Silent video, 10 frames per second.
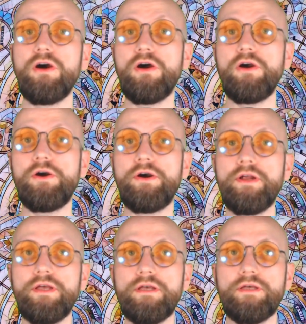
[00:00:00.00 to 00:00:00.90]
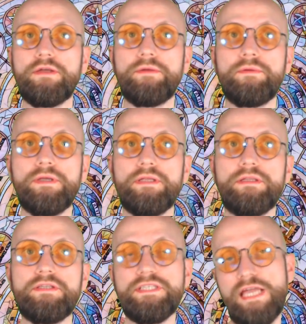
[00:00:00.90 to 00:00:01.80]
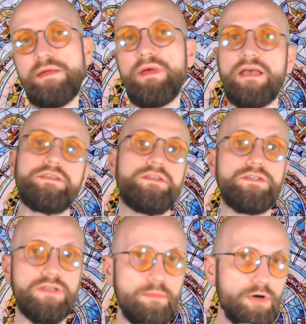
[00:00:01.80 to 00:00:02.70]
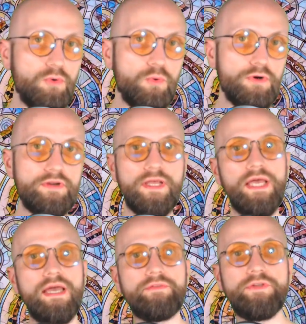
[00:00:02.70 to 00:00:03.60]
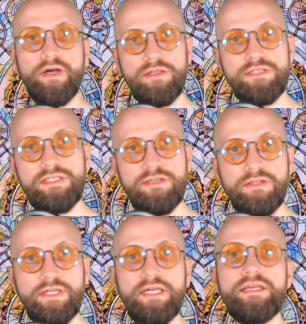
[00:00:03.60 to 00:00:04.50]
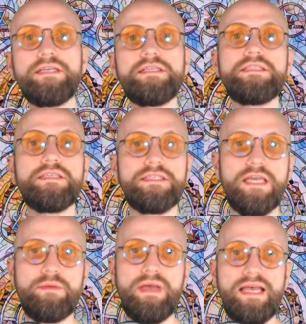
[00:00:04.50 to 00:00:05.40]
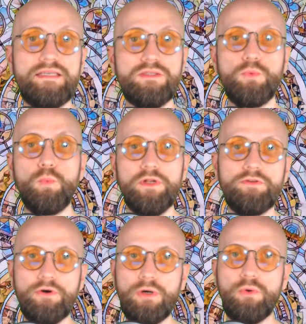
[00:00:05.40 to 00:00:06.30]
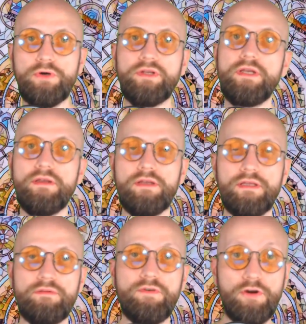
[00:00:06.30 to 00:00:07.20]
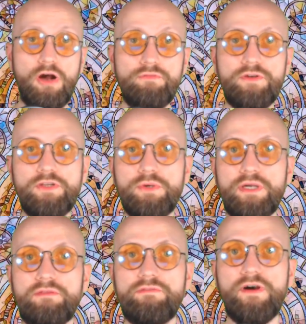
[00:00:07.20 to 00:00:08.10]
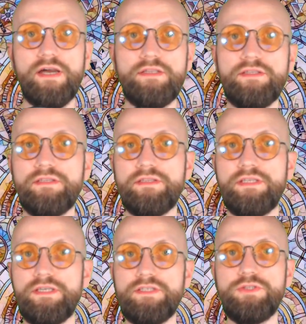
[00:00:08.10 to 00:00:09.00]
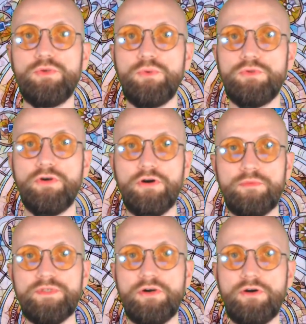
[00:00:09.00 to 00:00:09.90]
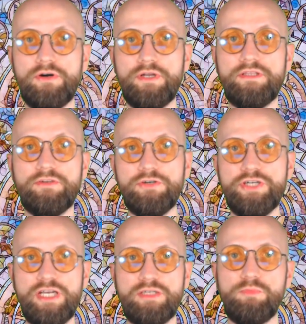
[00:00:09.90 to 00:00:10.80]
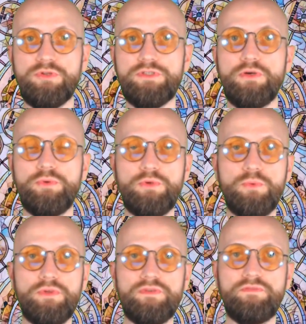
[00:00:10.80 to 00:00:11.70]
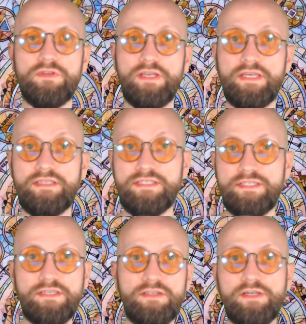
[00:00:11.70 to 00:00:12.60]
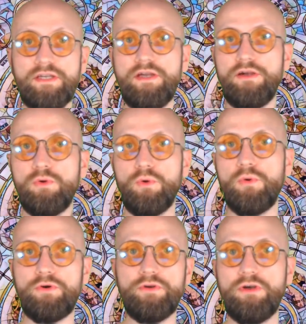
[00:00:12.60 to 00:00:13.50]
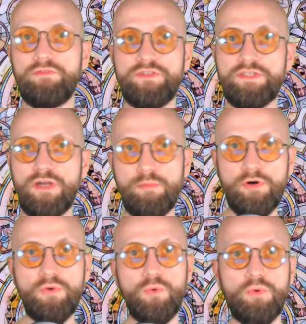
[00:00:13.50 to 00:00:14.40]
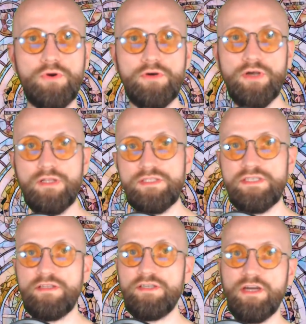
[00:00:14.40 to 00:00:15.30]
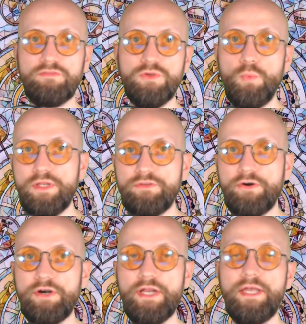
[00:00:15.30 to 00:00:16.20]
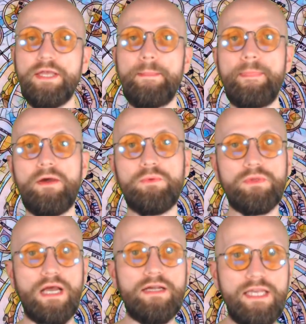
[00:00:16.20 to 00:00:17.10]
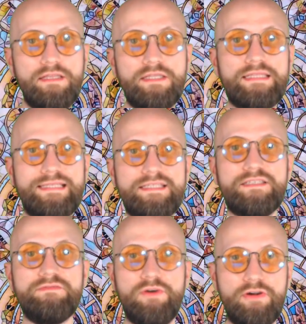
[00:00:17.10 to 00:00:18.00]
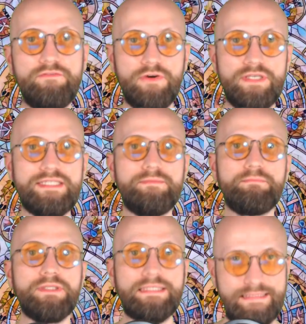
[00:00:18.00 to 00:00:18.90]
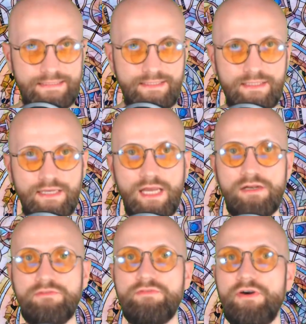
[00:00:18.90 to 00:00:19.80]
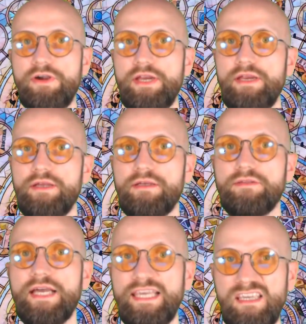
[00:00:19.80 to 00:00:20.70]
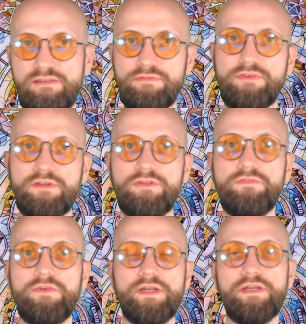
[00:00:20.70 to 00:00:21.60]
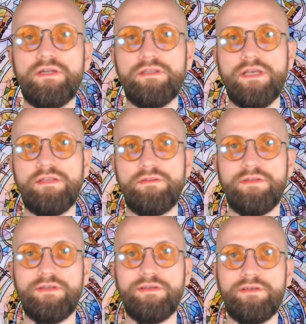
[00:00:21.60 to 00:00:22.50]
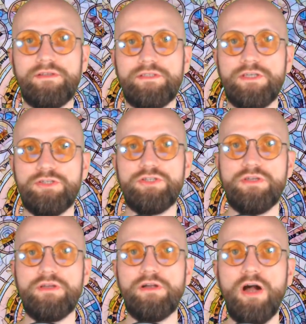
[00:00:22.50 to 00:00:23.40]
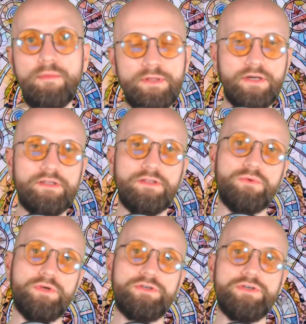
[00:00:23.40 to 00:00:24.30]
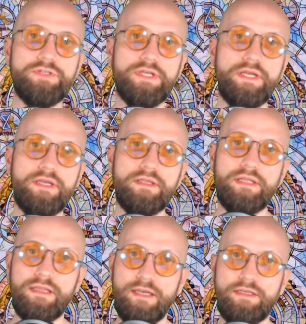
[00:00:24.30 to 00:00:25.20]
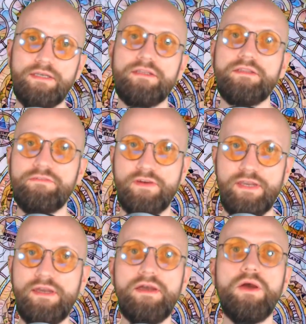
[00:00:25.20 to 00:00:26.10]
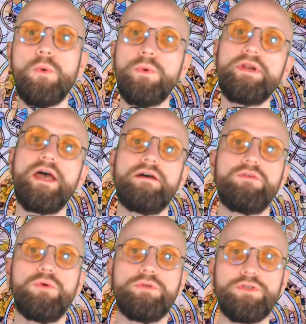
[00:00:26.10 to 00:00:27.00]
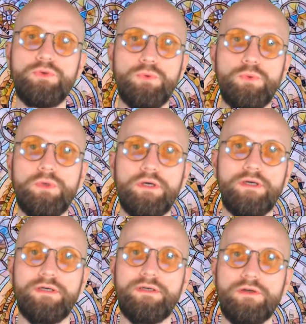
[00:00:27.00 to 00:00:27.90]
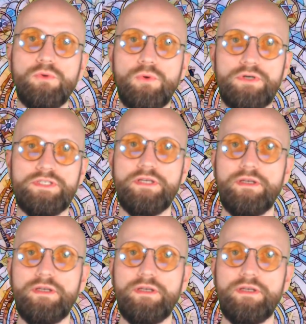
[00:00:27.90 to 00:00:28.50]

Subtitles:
are the same as the Summer Court, and the Unseelie is the same as the Winter Court. Very often you can find that these two terms are interchangeable, so you would say the Seelie Court of the summer or the Unseelie of the winter. Now, again, this is very, very simplistic and very naive to think that such complicated creatures like the Fey would have only two courts,